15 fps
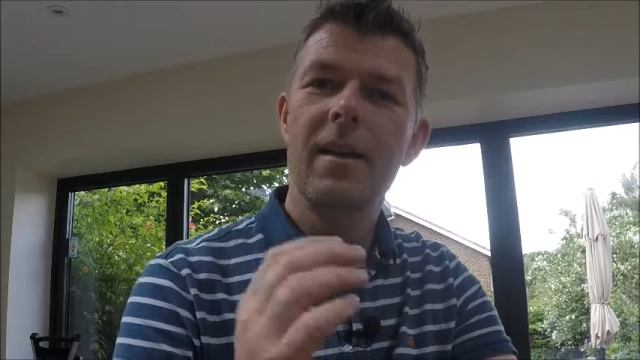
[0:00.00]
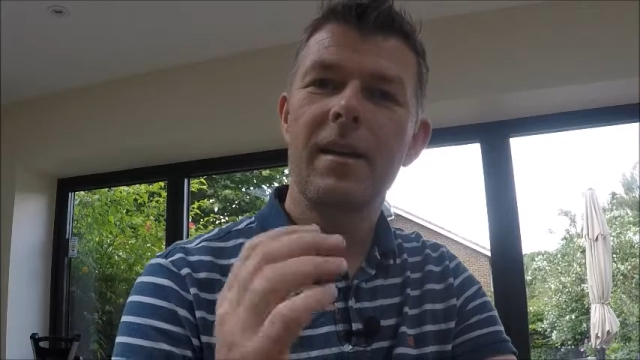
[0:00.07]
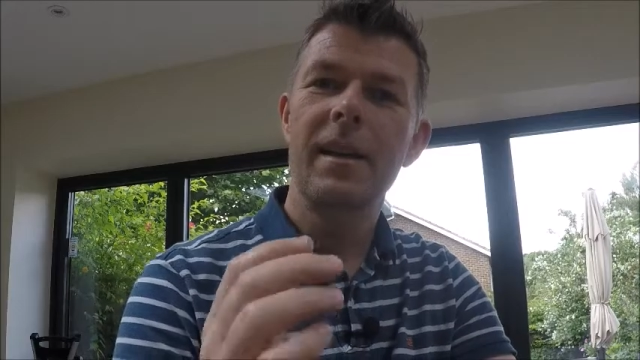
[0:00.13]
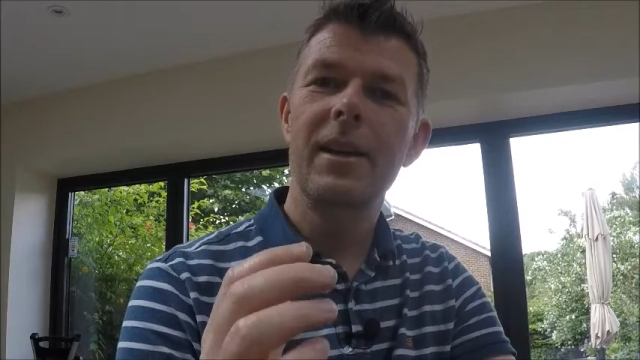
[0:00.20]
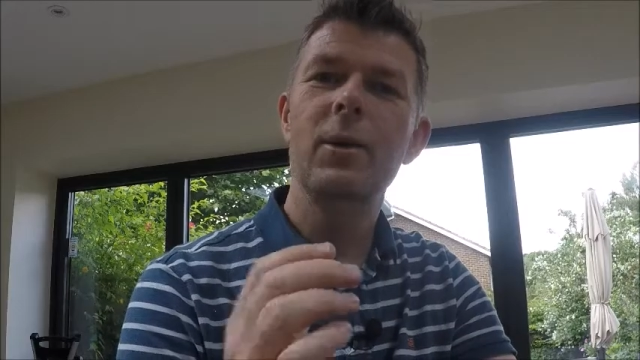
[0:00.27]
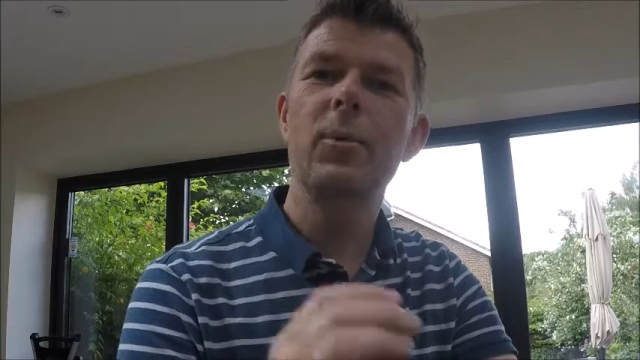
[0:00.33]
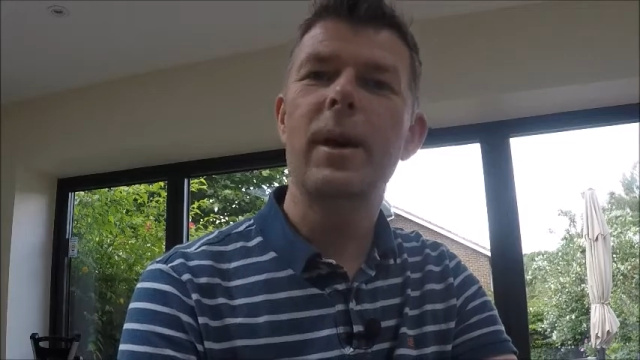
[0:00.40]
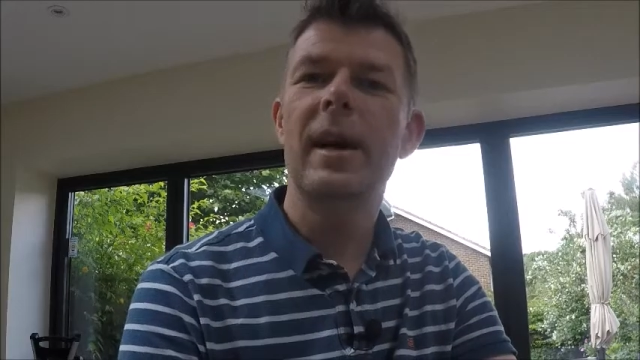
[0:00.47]

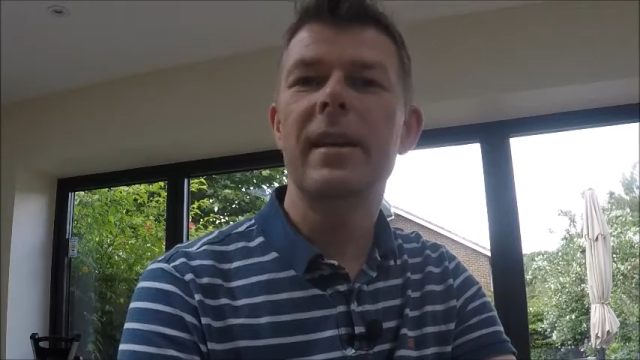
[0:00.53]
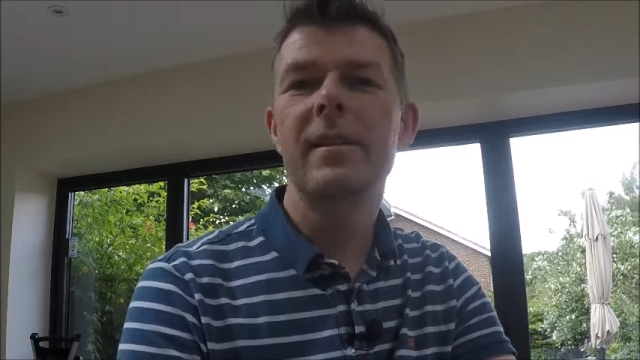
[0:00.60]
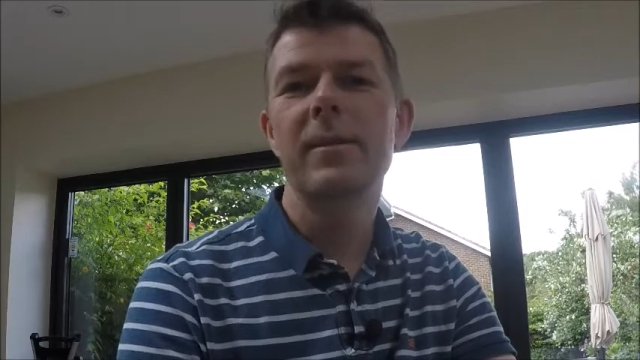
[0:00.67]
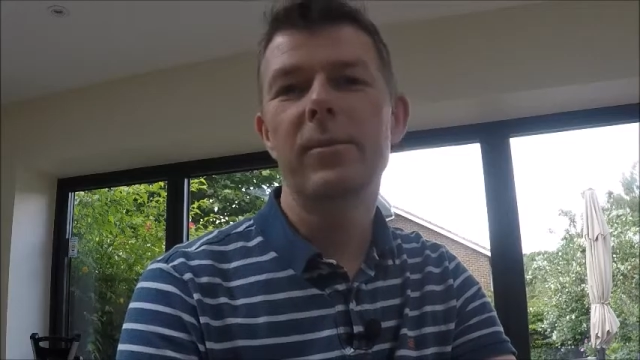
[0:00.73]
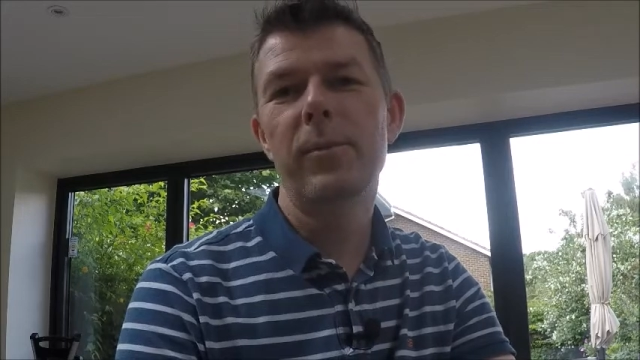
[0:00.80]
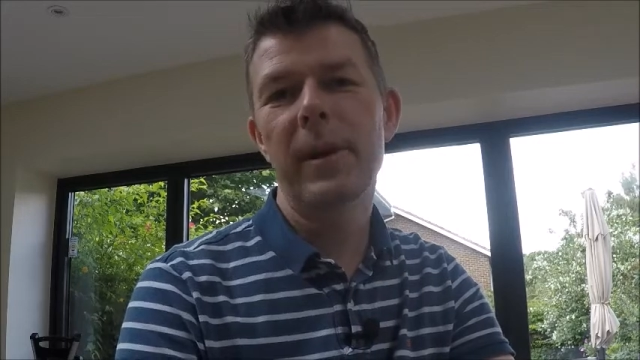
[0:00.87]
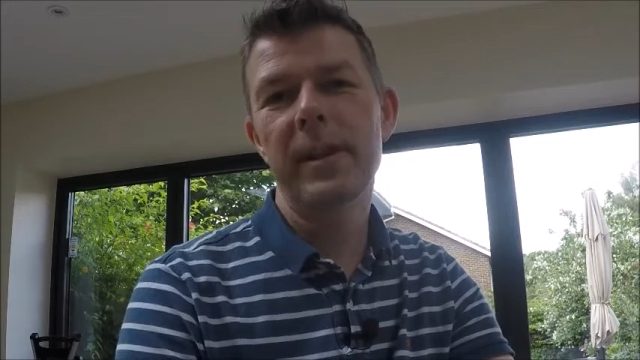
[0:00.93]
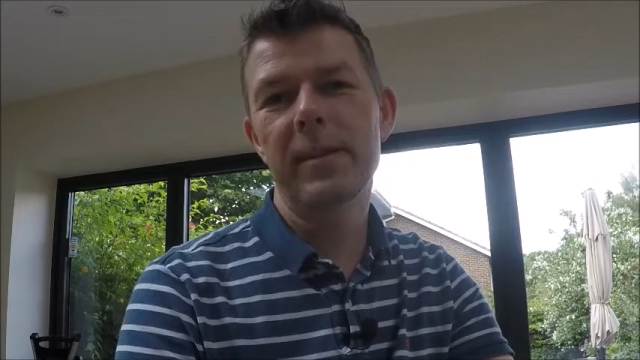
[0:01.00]
Hello
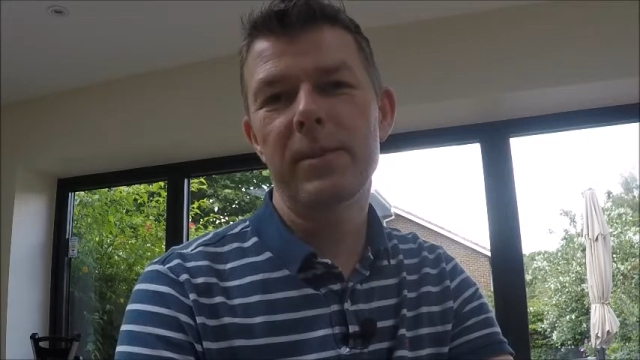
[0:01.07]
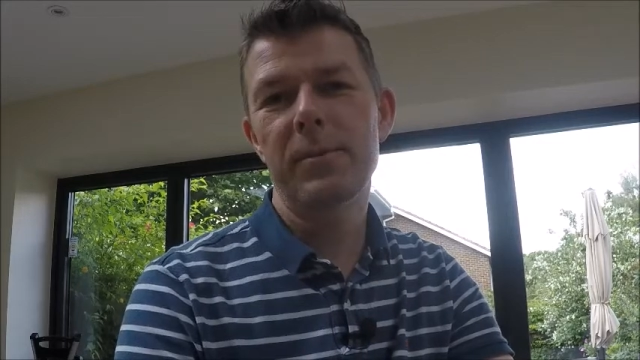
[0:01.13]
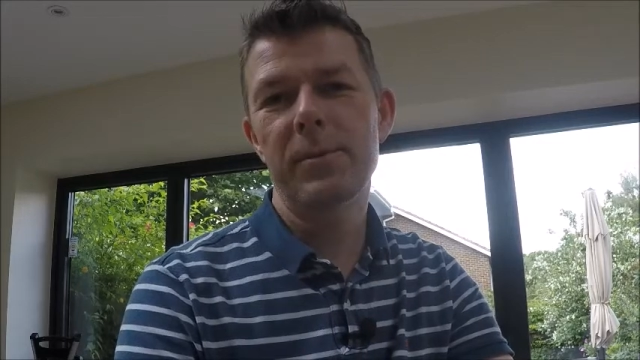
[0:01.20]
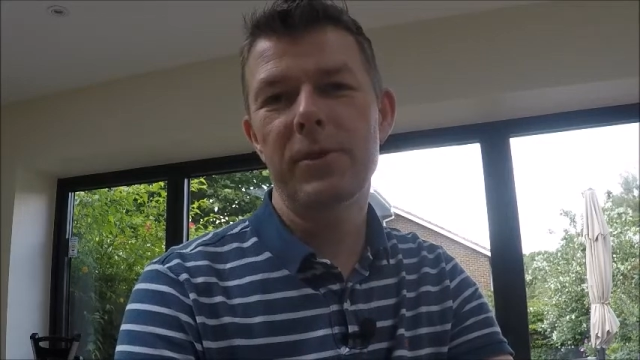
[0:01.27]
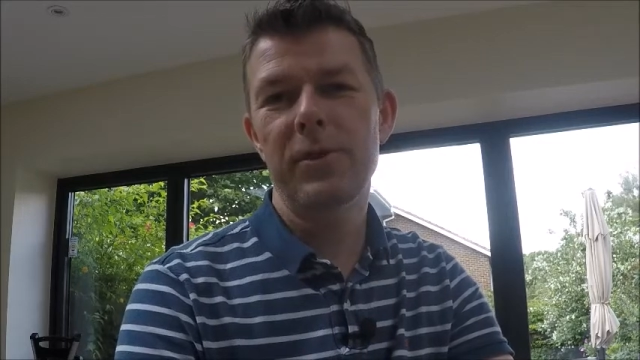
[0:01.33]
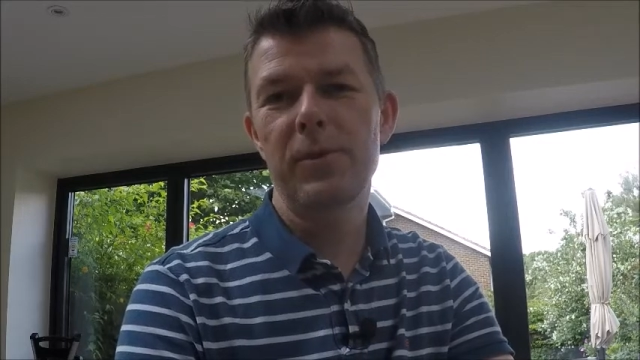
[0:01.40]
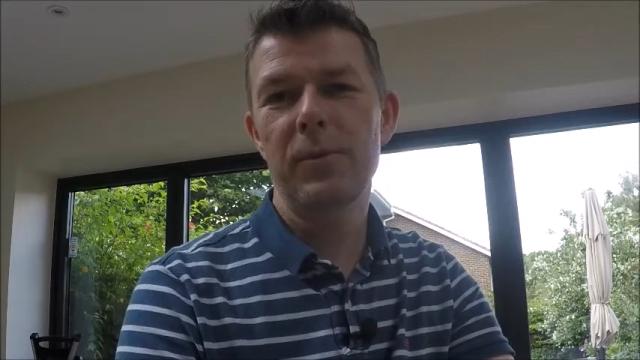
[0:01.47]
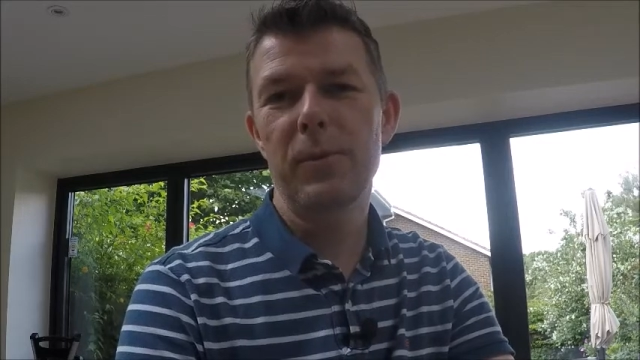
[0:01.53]
and
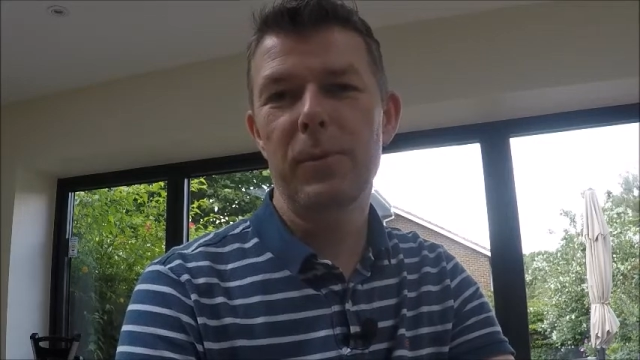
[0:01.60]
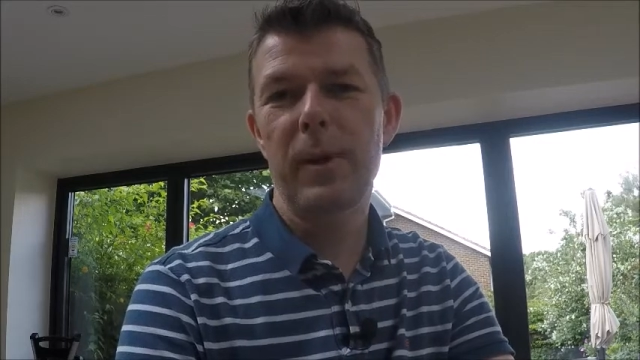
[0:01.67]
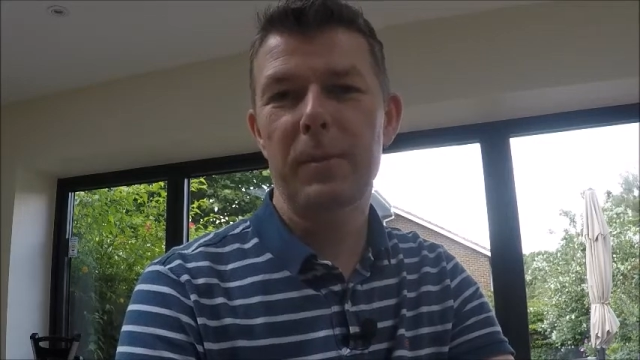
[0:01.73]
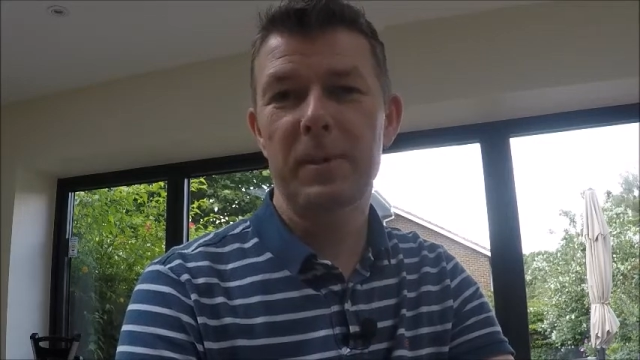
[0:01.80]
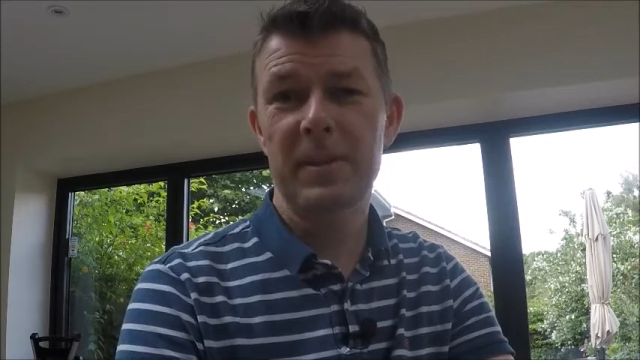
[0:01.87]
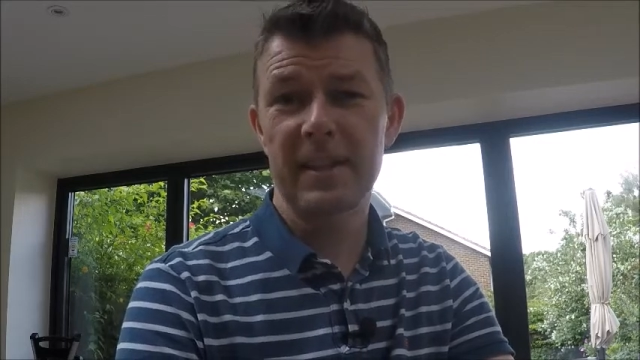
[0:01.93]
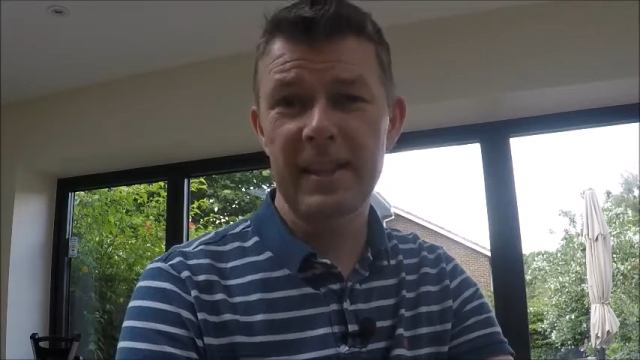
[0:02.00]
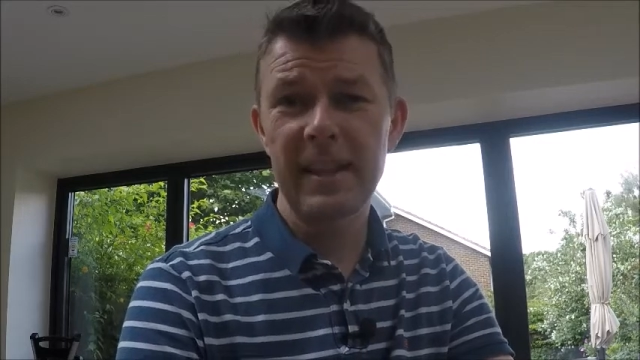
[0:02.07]
welcome to
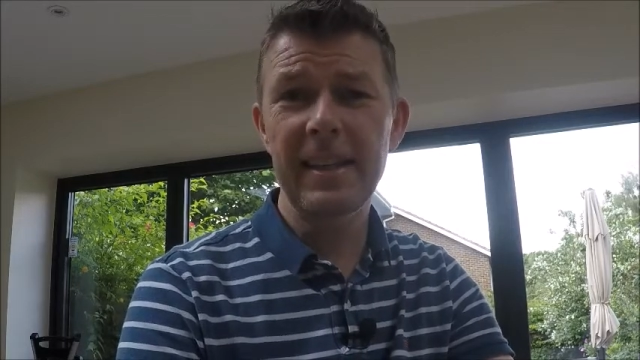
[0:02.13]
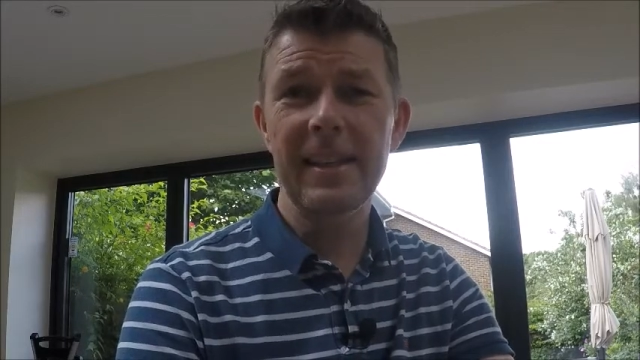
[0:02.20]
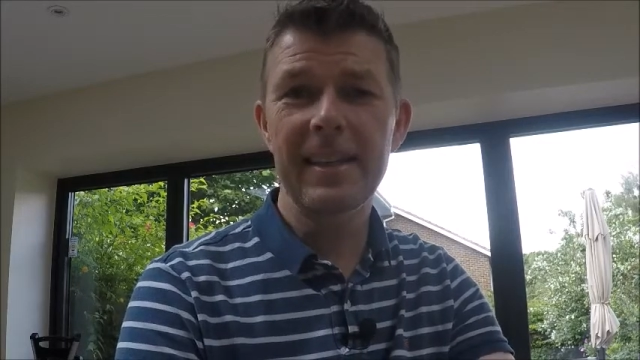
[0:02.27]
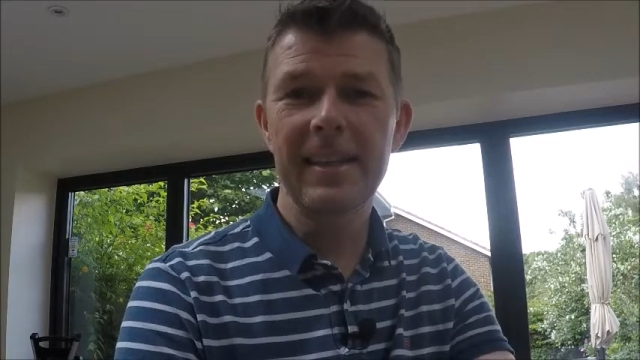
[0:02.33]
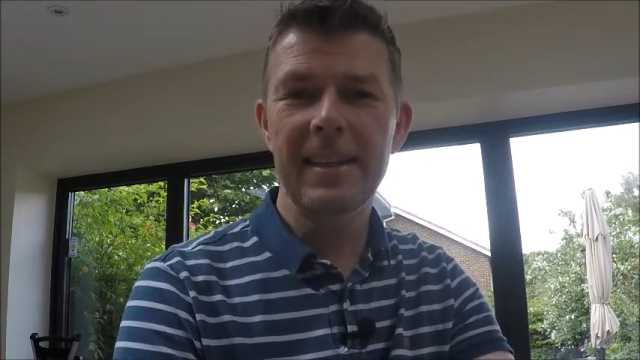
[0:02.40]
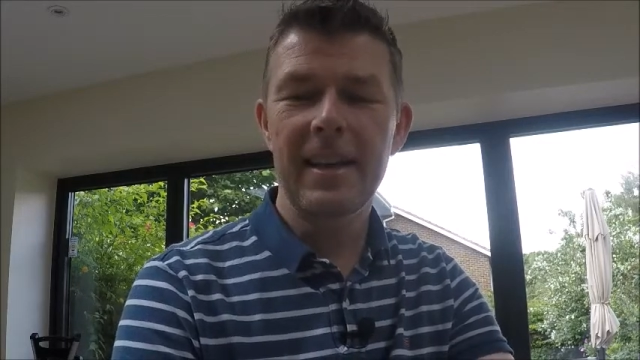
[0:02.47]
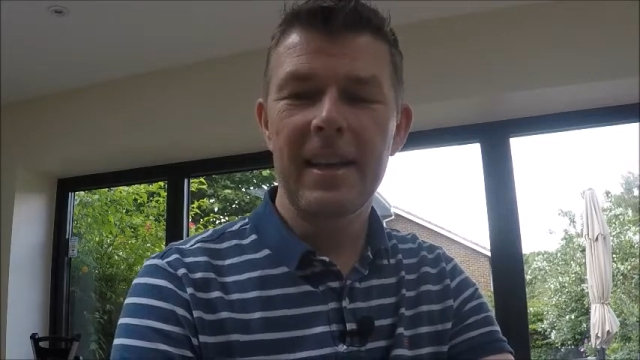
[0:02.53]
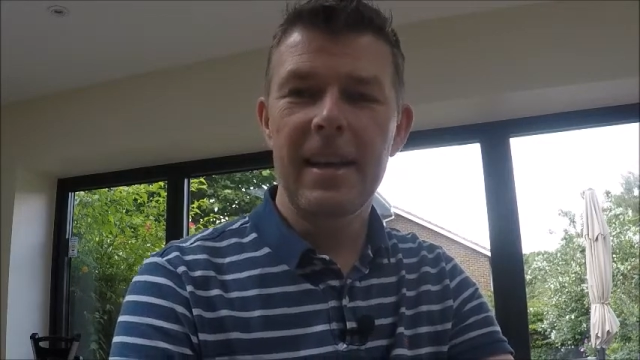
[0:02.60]
Papa Stig.